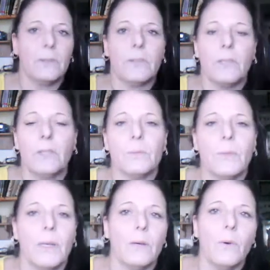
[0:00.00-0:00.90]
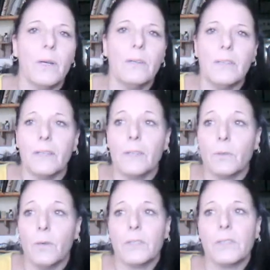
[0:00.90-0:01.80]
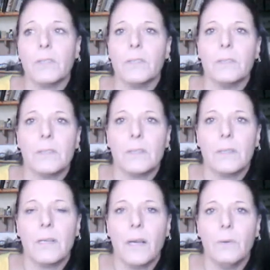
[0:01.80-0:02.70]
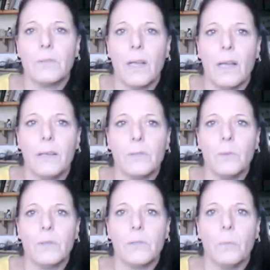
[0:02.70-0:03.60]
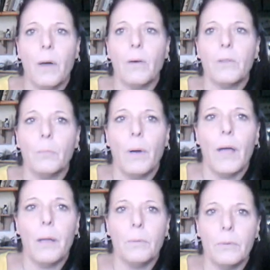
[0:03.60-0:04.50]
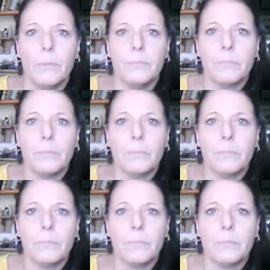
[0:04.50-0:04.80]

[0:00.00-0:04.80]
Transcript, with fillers: Excuse me. One of the other questions that I was asked was about the Bible